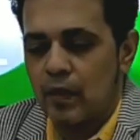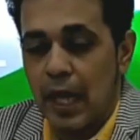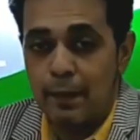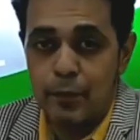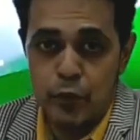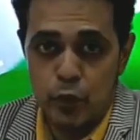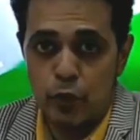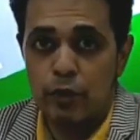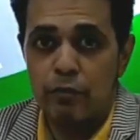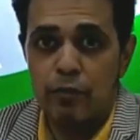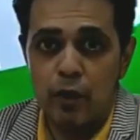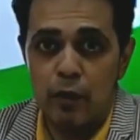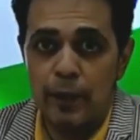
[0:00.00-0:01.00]
I'm sure
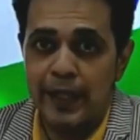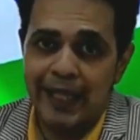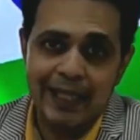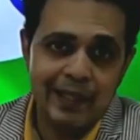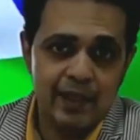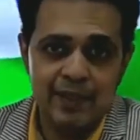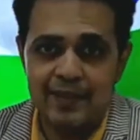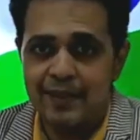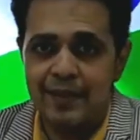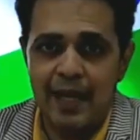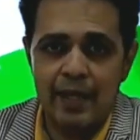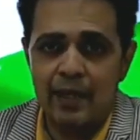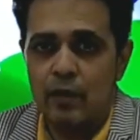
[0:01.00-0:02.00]
you're following Indian
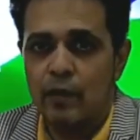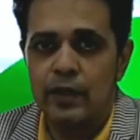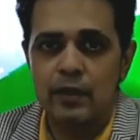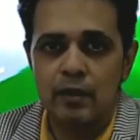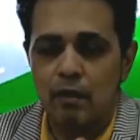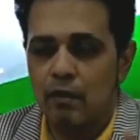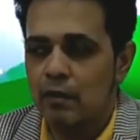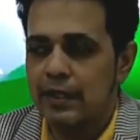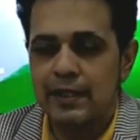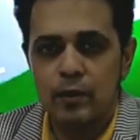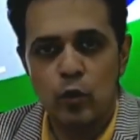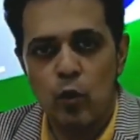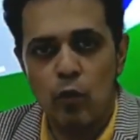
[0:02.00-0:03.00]
scenario in all
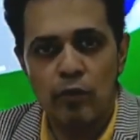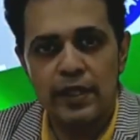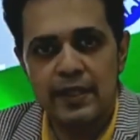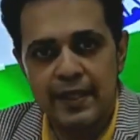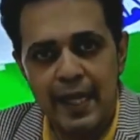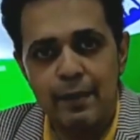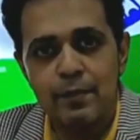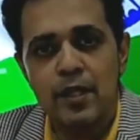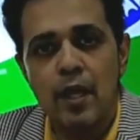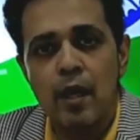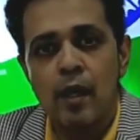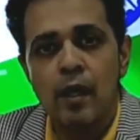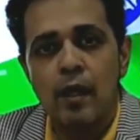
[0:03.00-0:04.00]
these COVID times
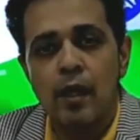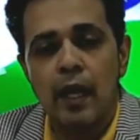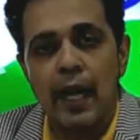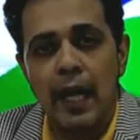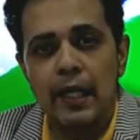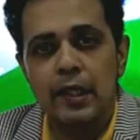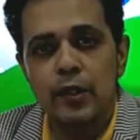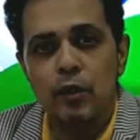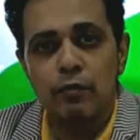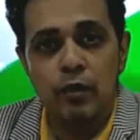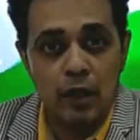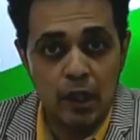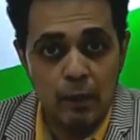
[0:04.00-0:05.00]
and
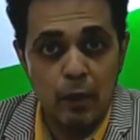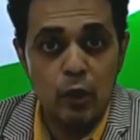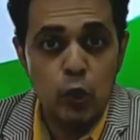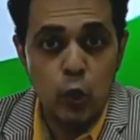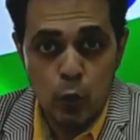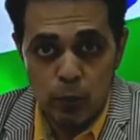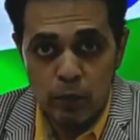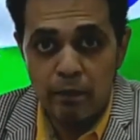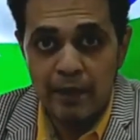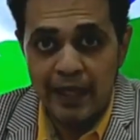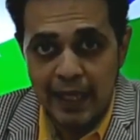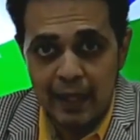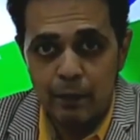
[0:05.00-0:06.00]
you've heard about Kumbh
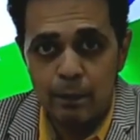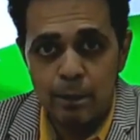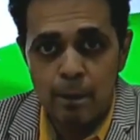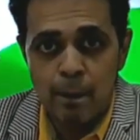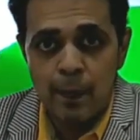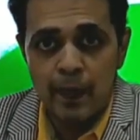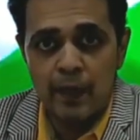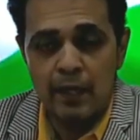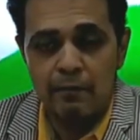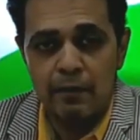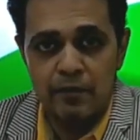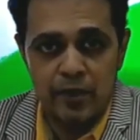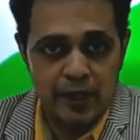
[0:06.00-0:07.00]
Mela
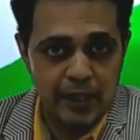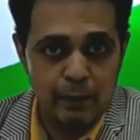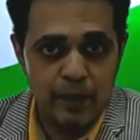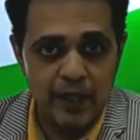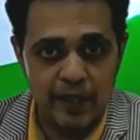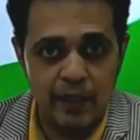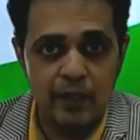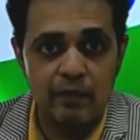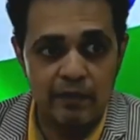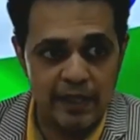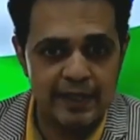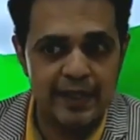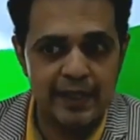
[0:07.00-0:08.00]
that we've celebrated
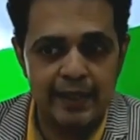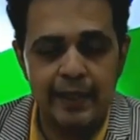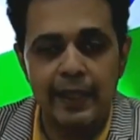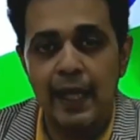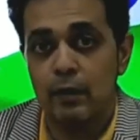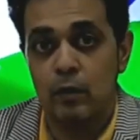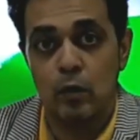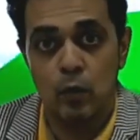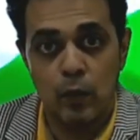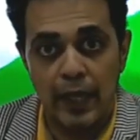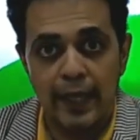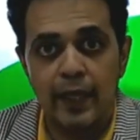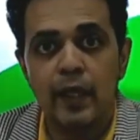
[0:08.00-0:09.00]
recently. I don't
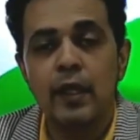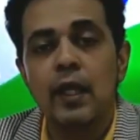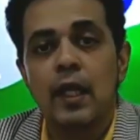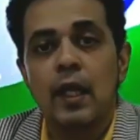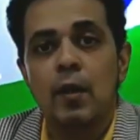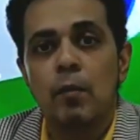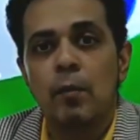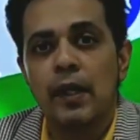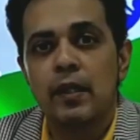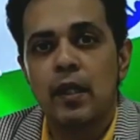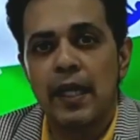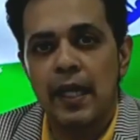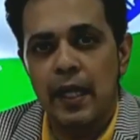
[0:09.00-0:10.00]
know why.
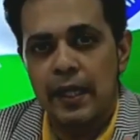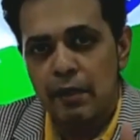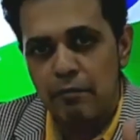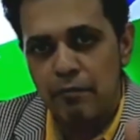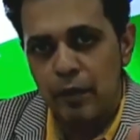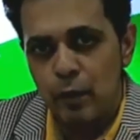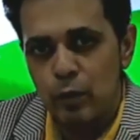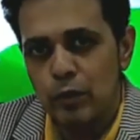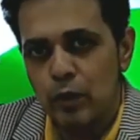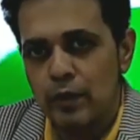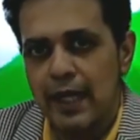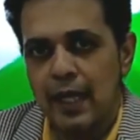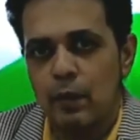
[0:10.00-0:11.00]
But any
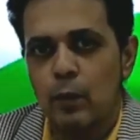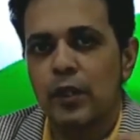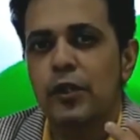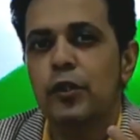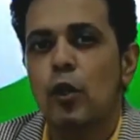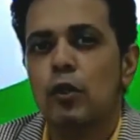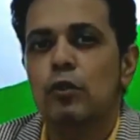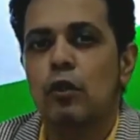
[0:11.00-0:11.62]
views on that? What are your